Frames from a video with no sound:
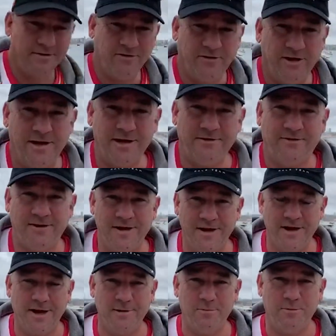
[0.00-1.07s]
in Sydney, Sydney
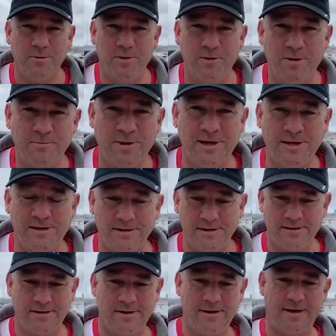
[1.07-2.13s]
Harbour behind me.
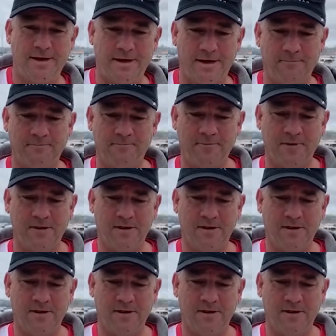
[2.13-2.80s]
Um,